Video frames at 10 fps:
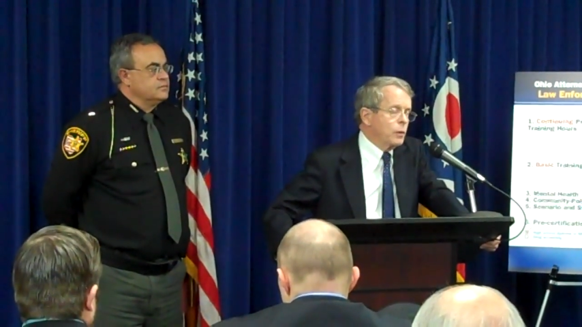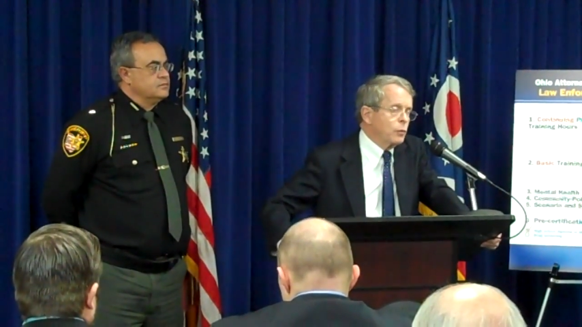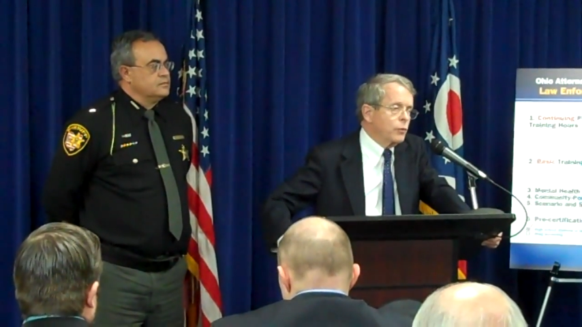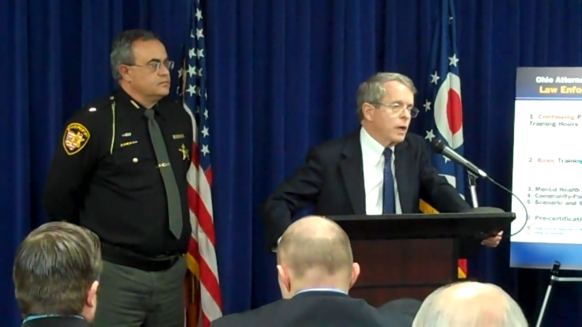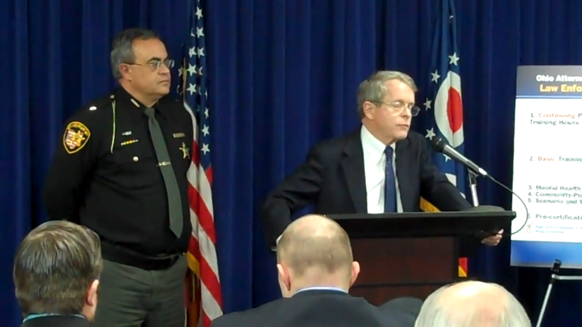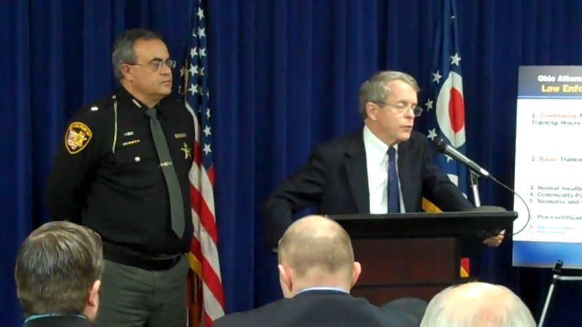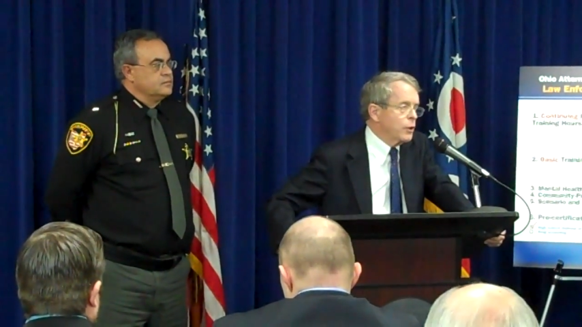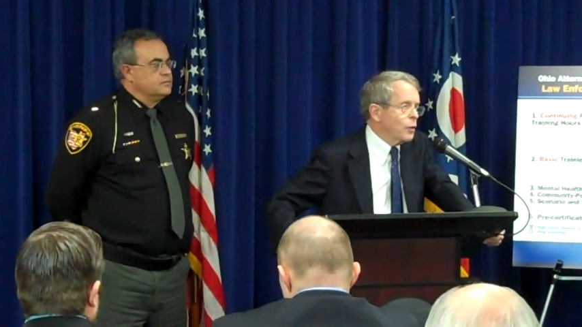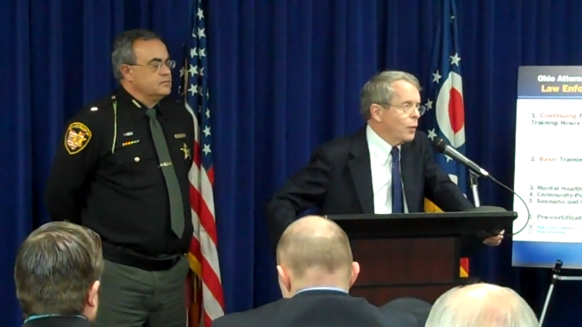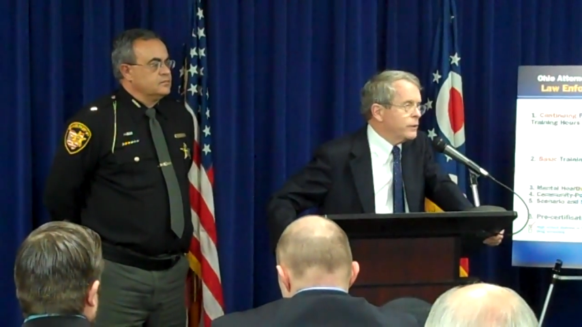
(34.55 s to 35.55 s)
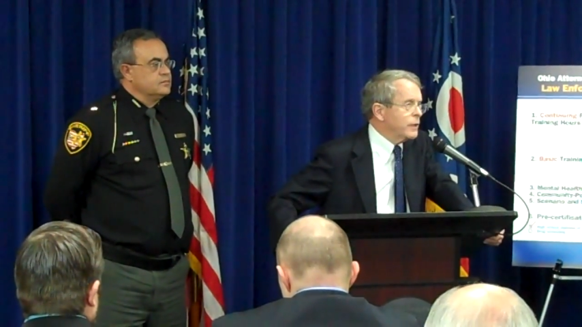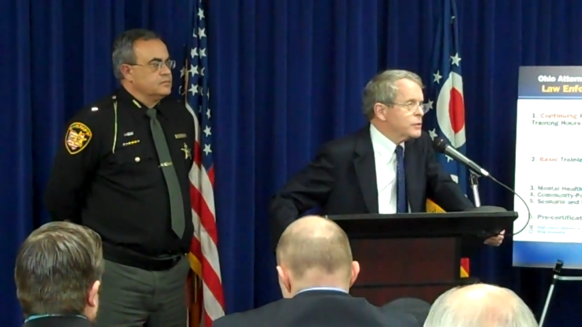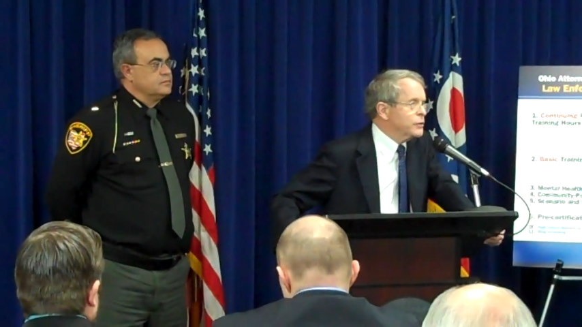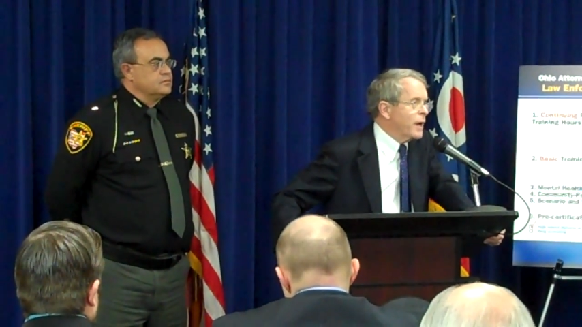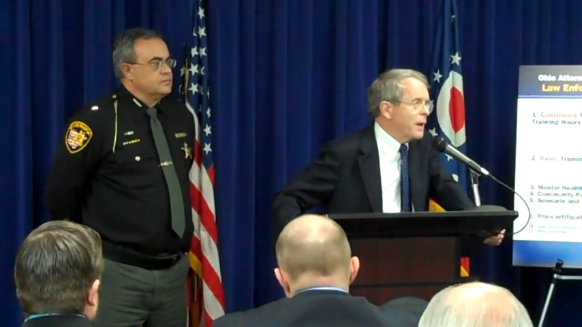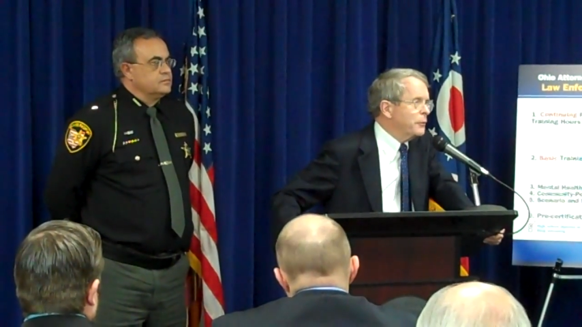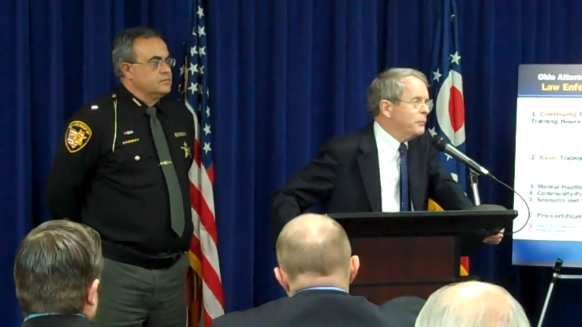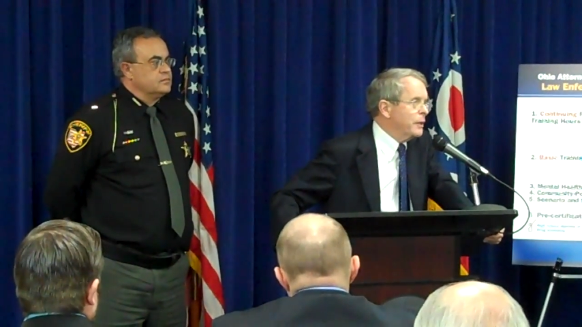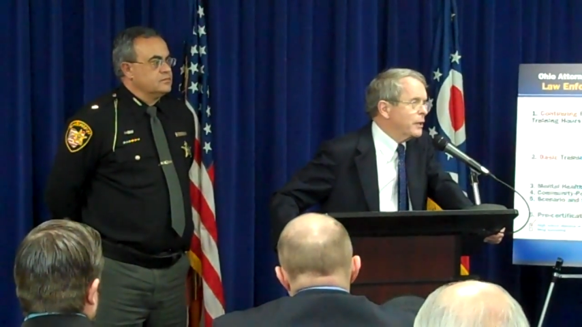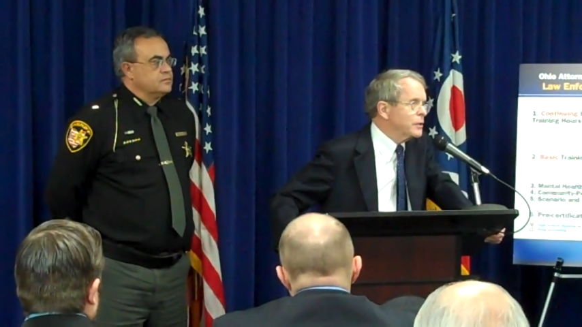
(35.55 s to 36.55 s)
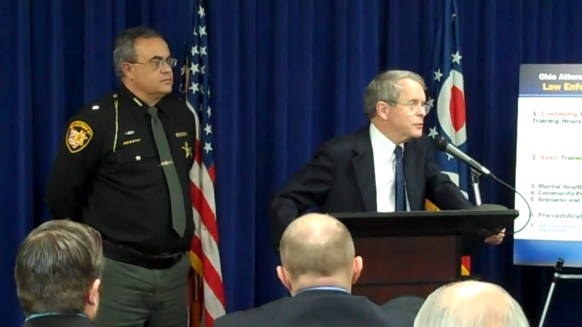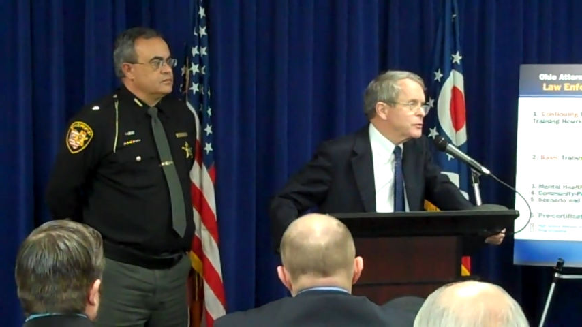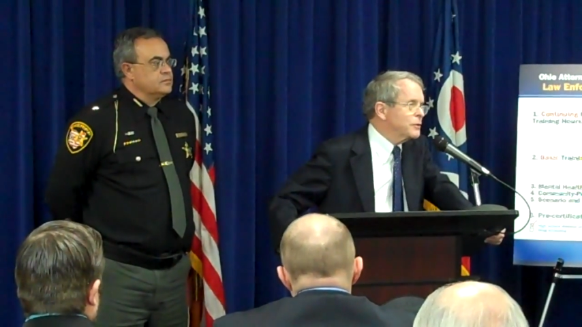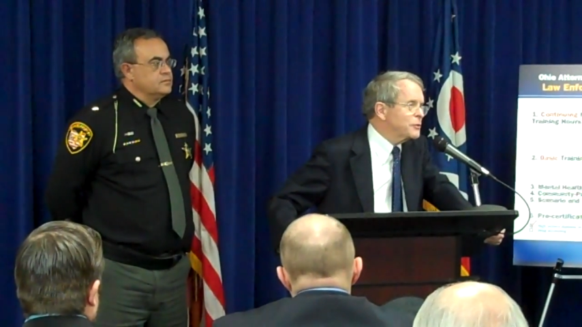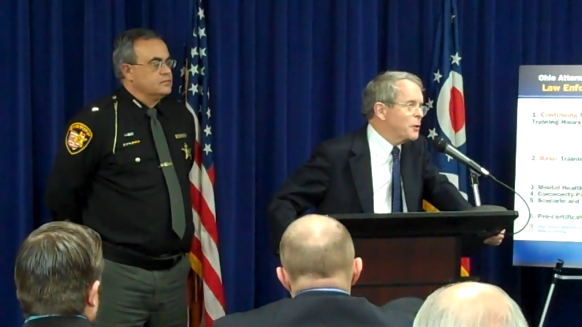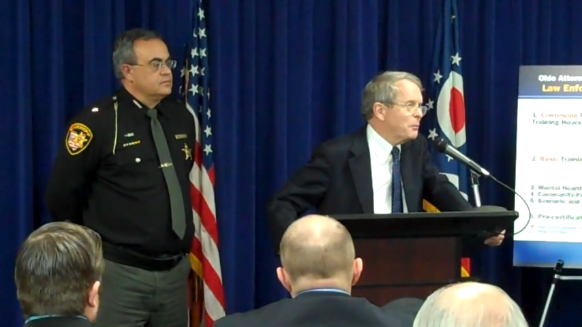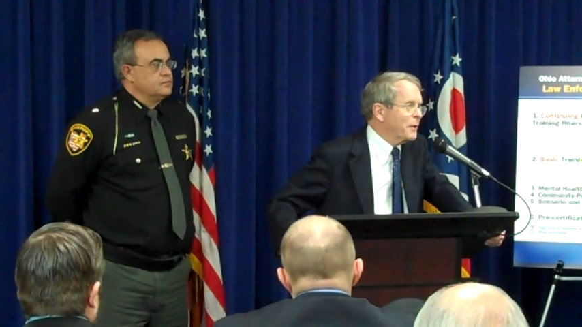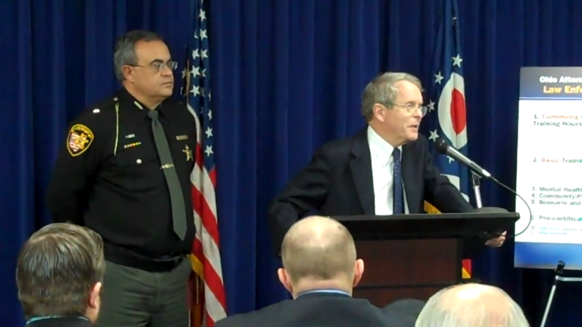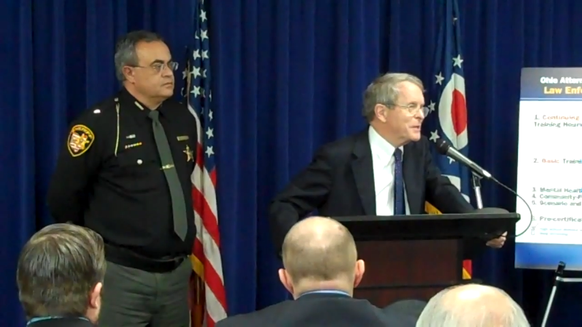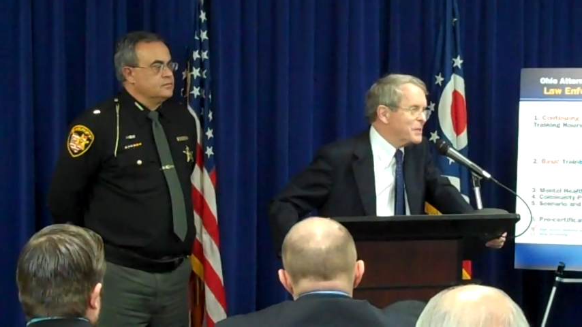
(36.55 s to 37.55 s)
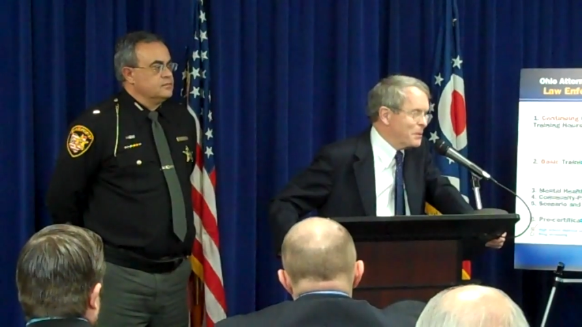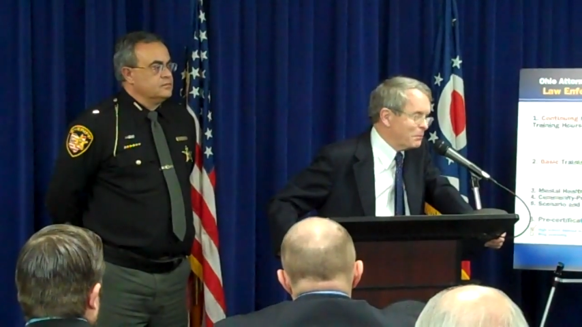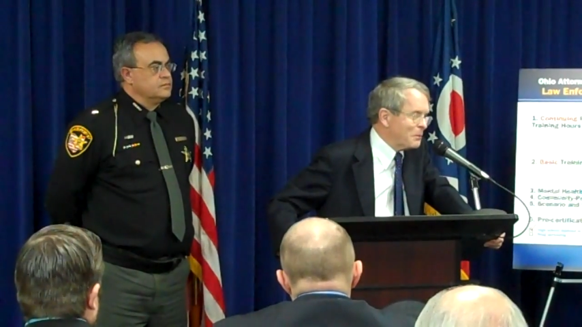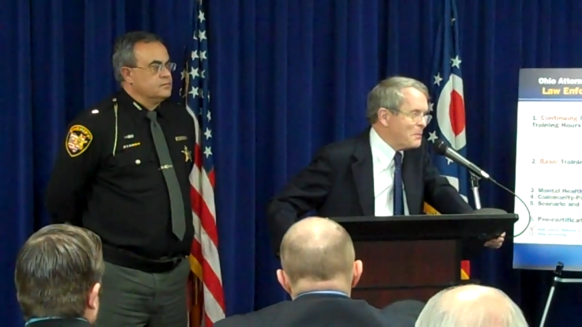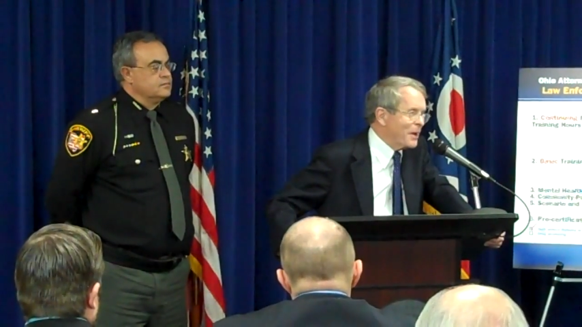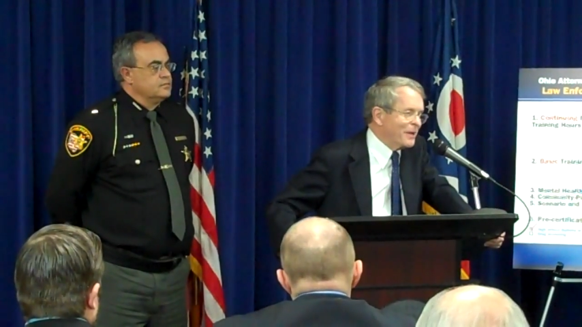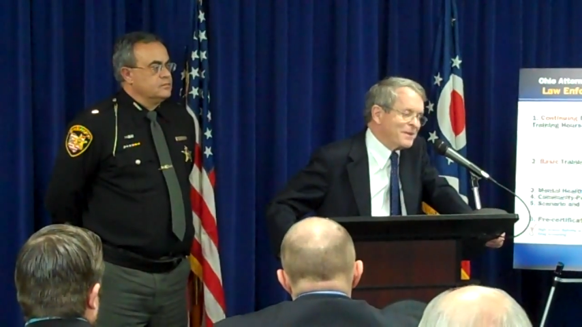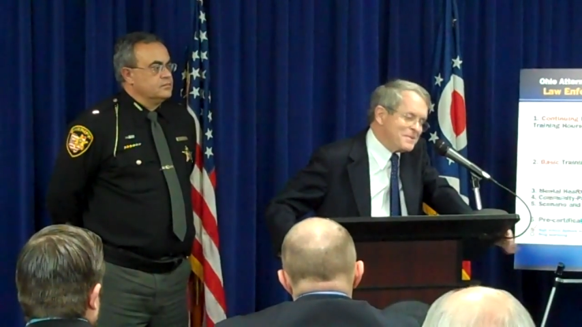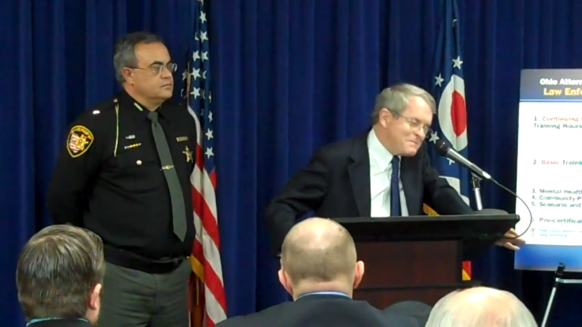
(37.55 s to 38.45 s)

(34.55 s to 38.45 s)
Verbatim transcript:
Speaker 1: we will never know what doesn't happen because something is implemented.